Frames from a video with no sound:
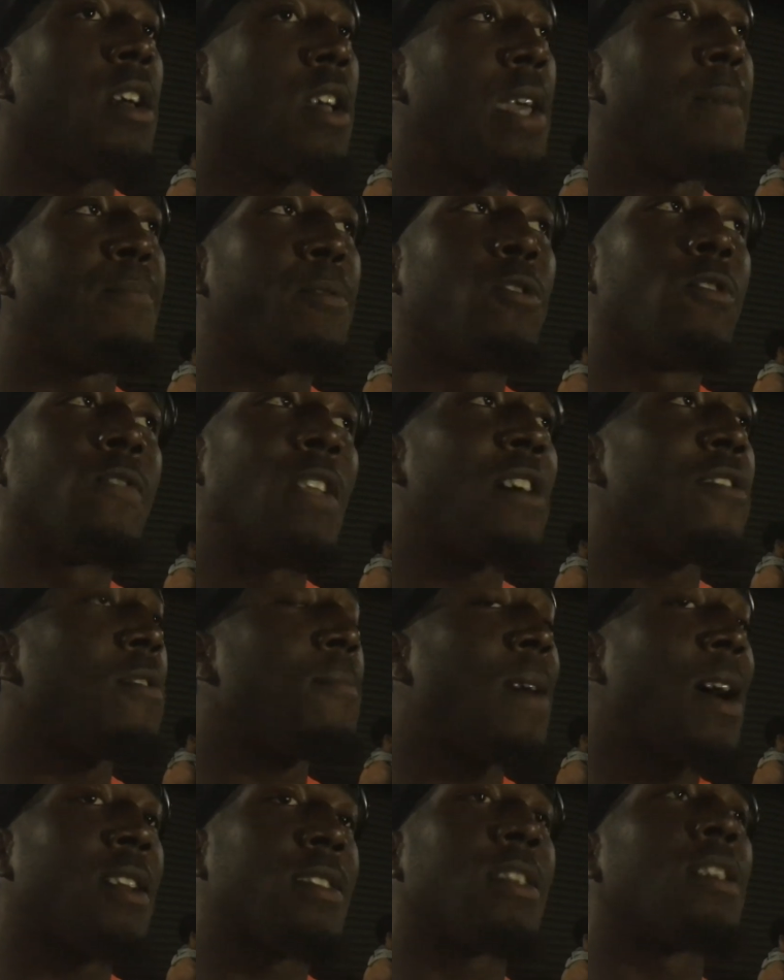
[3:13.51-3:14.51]
He proved to
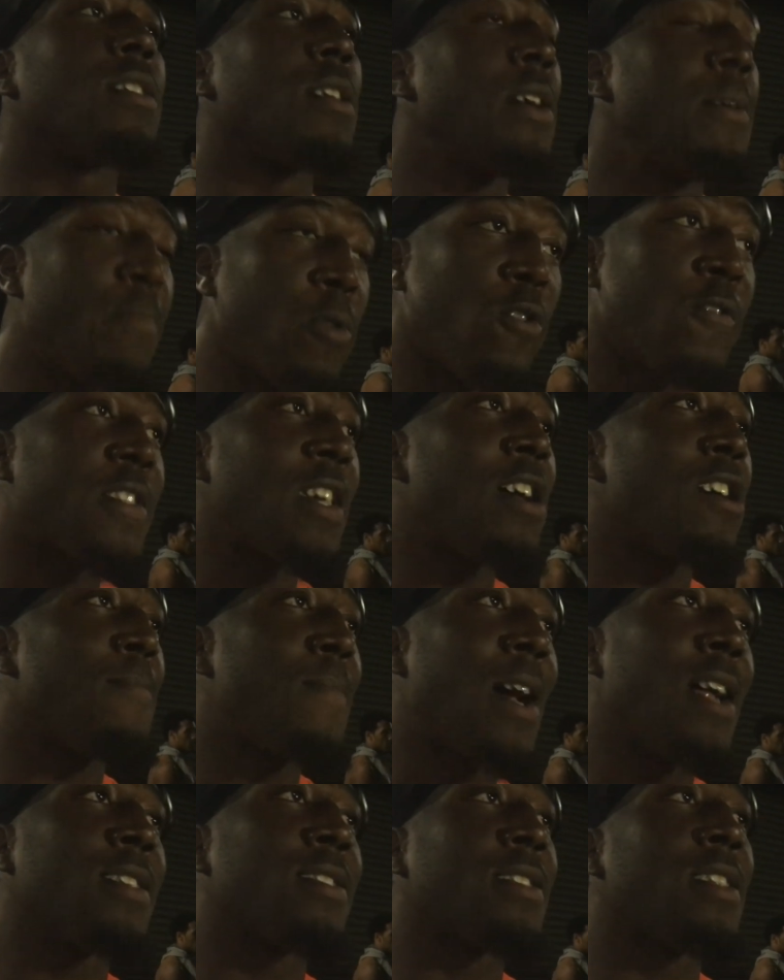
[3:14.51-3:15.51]
everybody tonight
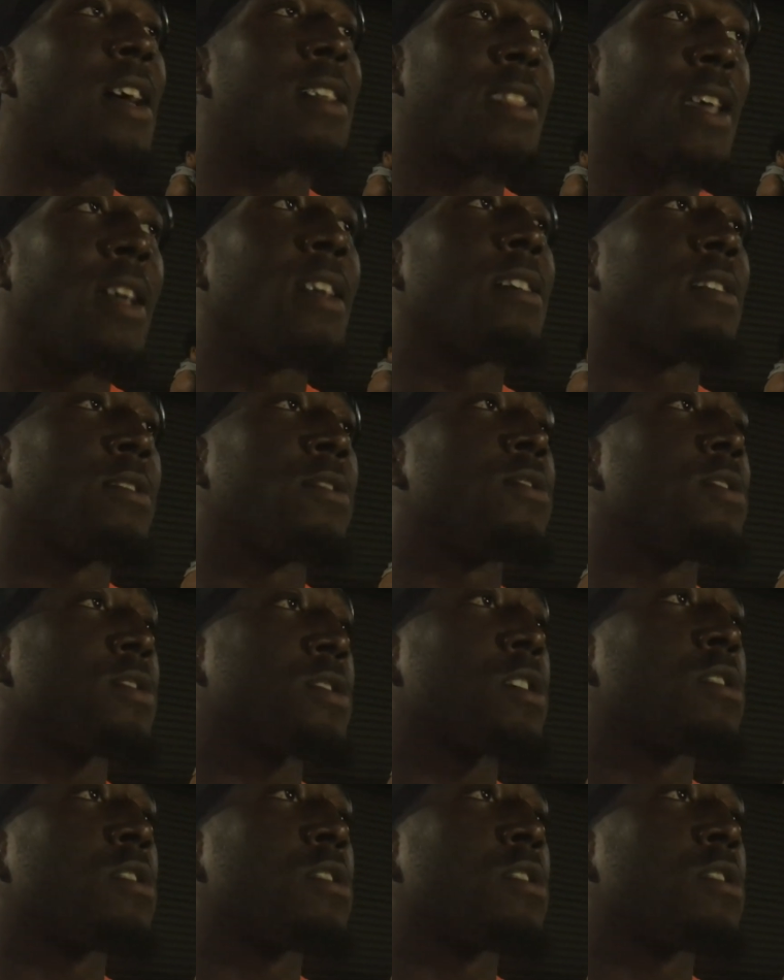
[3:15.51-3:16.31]
that he could do it.